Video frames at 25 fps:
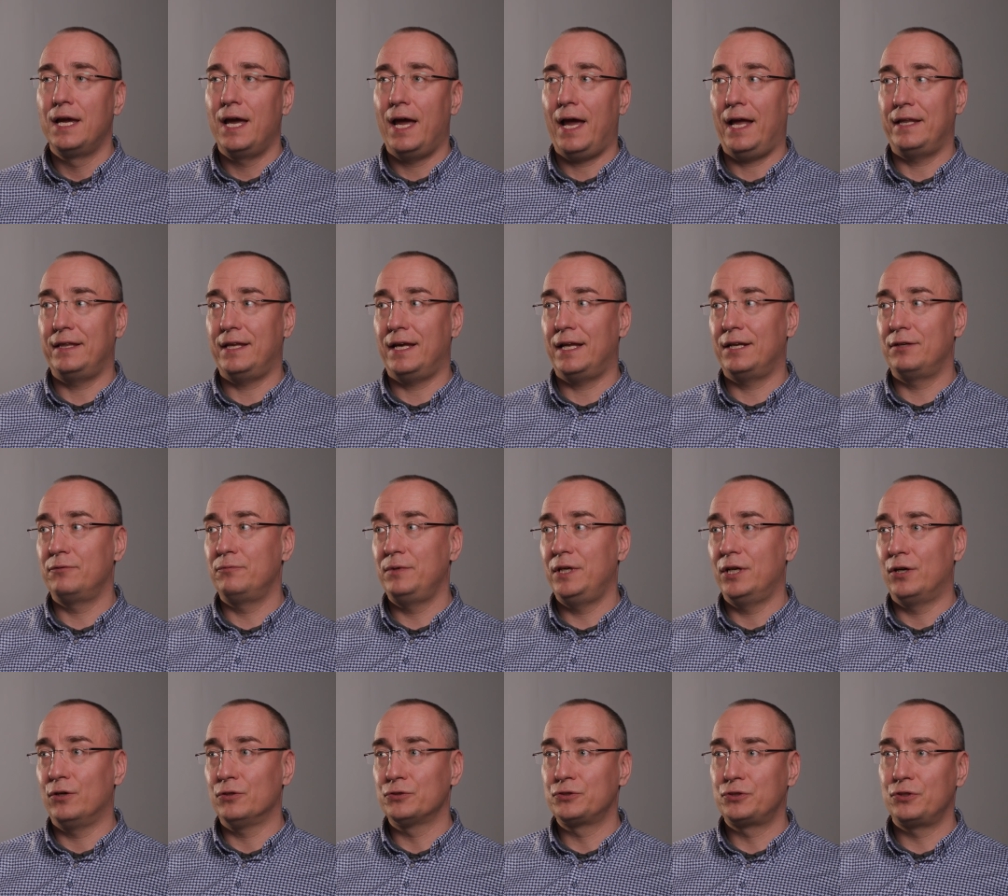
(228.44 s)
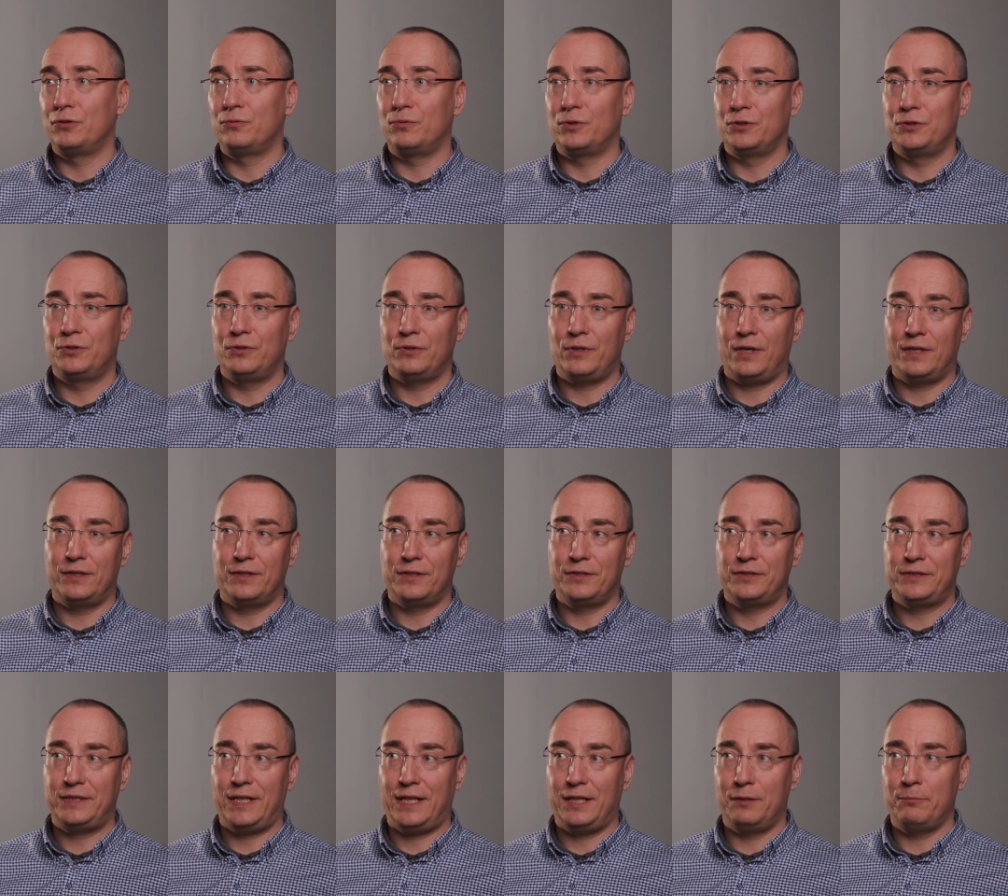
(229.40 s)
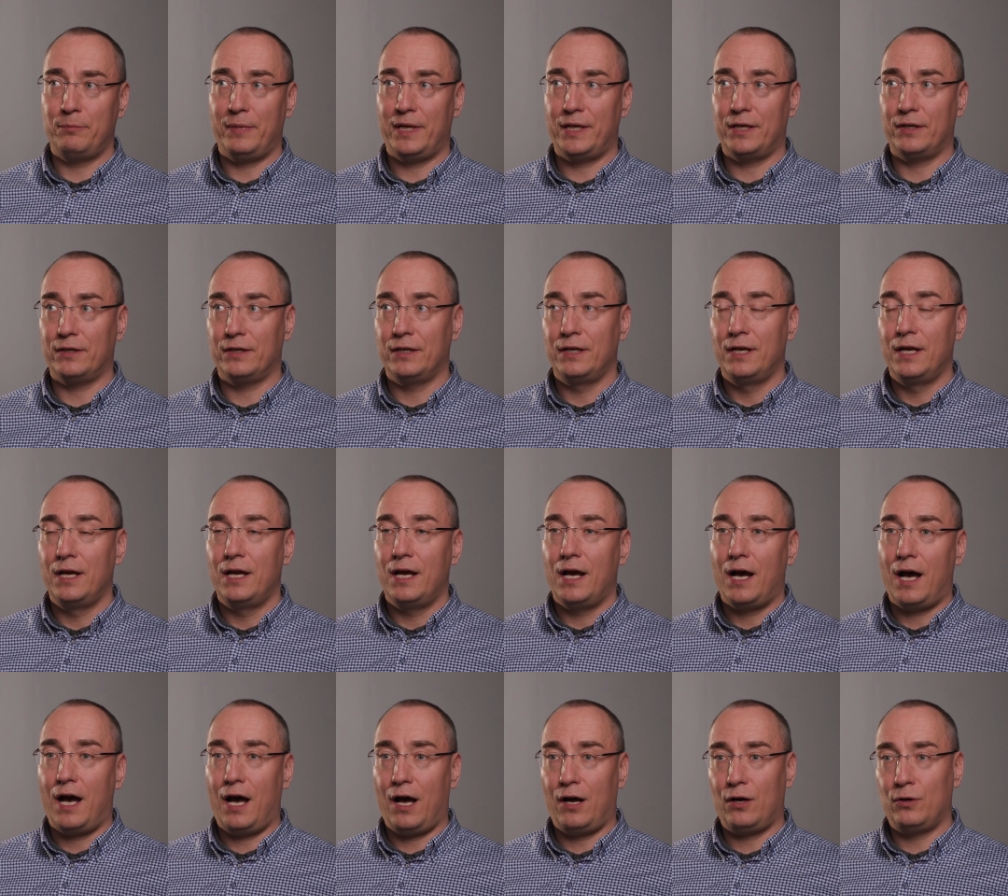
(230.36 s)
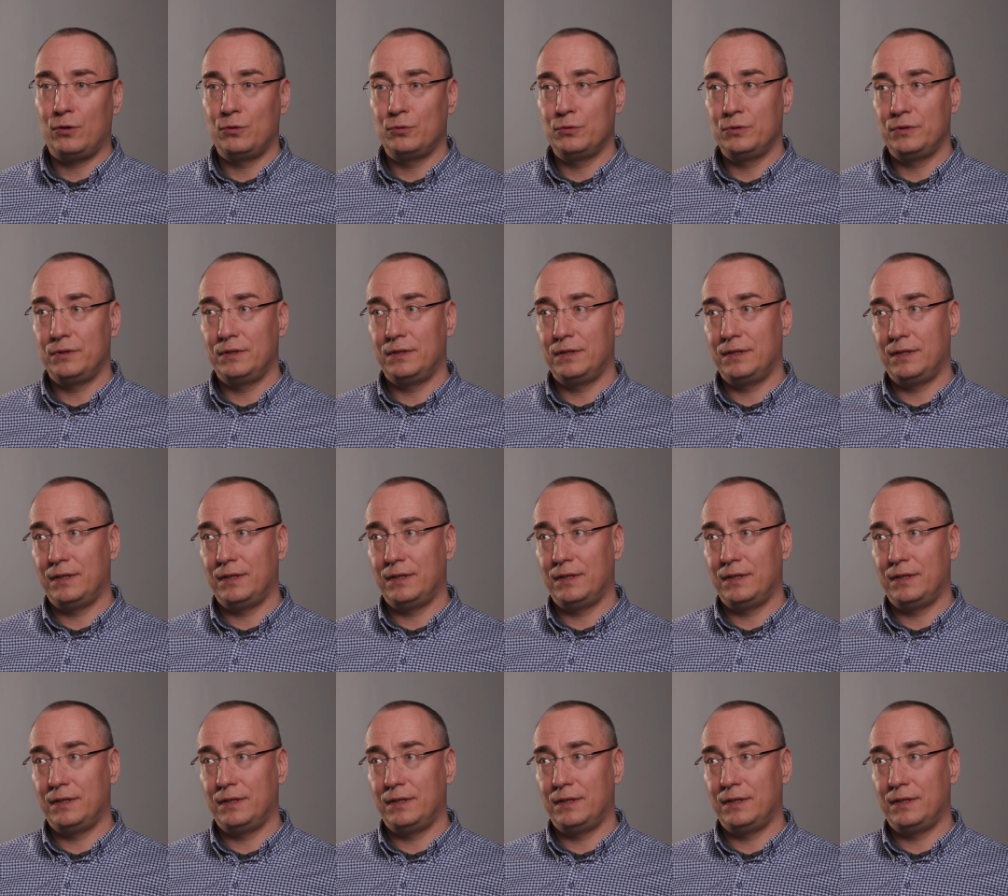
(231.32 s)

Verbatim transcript: And then we also want to understand better how